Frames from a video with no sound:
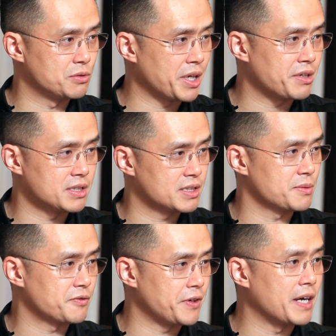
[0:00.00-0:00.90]
the
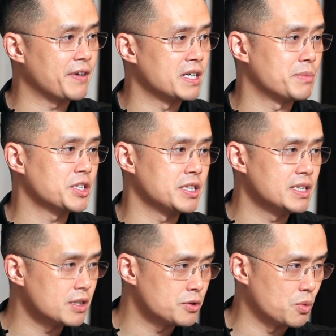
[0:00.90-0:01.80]
regulators find it much
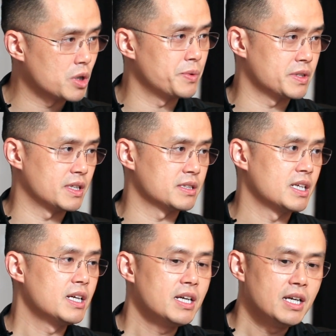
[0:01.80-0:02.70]
easier to work with
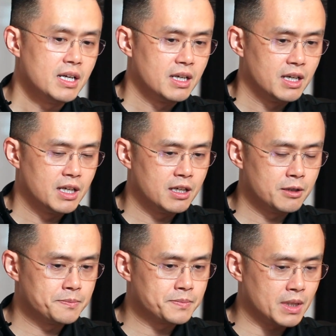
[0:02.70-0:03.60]
us.
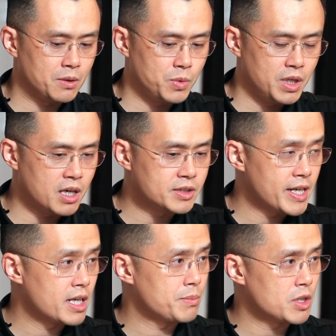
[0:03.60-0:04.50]
Um, we are
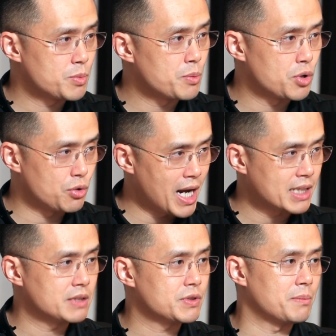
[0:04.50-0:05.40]
taking a much more
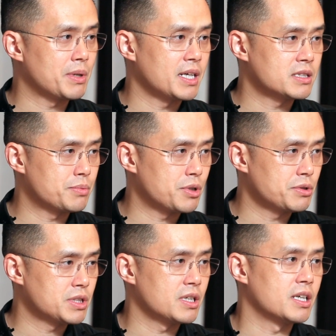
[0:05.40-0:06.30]
proactive compliance
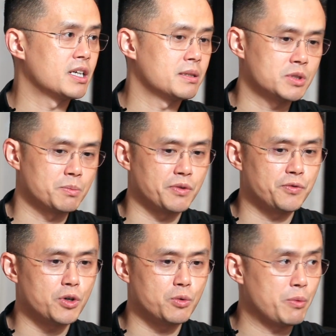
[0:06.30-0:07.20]
approach. Um, so
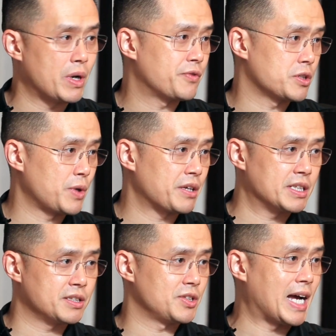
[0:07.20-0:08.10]
before we wait for the
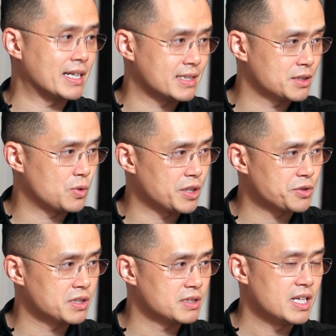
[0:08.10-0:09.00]
regulators to ask us
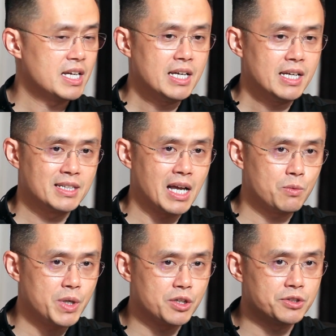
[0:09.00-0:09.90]
questions,
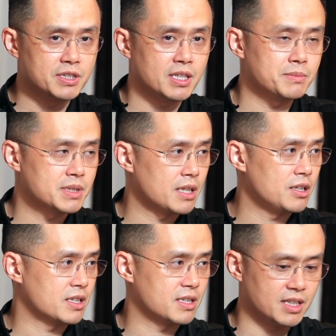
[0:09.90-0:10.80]
now we go to them and say,
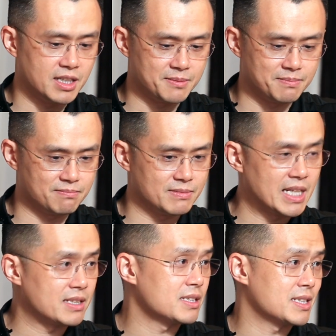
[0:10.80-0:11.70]
look, um,
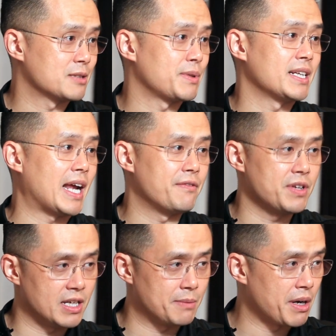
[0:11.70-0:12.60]
let us explain
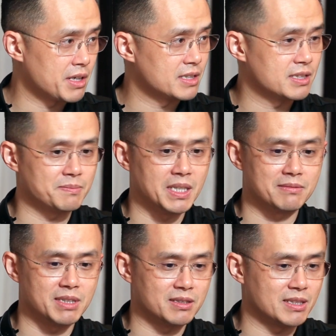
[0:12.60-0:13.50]
everything about us.
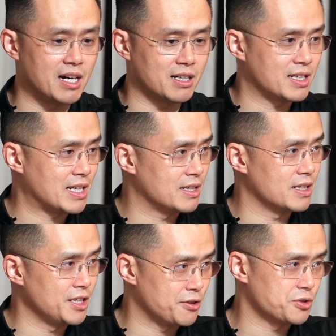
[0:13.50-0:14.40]
Uh, this is our
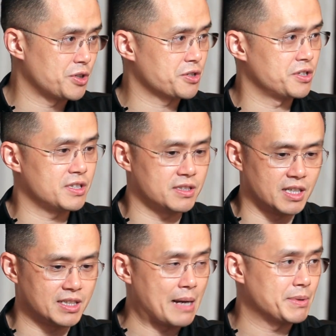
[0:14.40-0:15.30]
legal structure, this
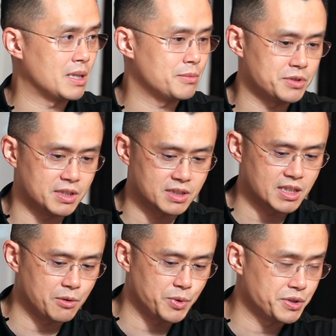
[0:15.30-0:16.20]
is our cap table, this
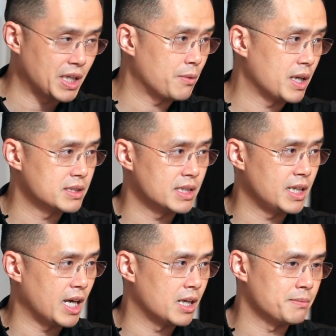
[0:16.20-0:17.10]
is how we do
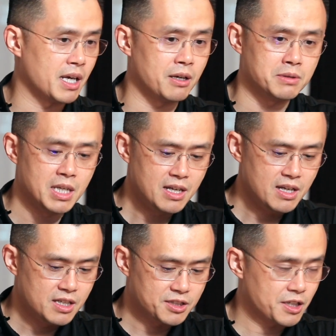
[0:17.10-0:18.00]
KYC, AML,
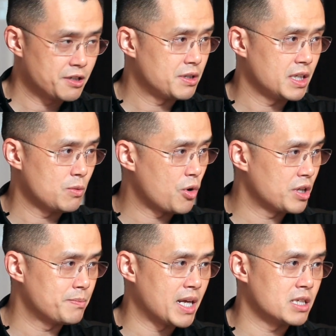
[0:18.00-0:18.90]
security,
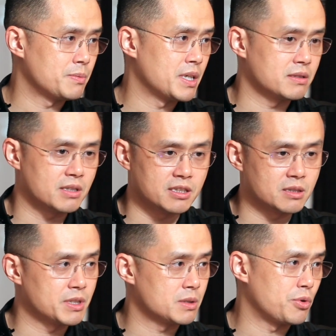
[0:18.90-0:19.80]
wallet management,
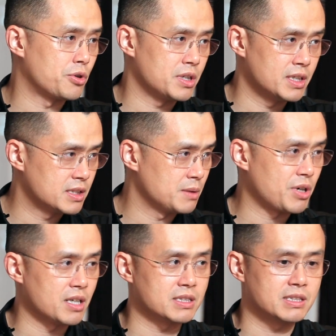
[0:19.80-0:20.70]
customer support,
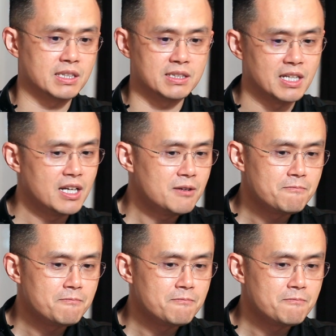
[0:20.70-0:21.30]
listing processes,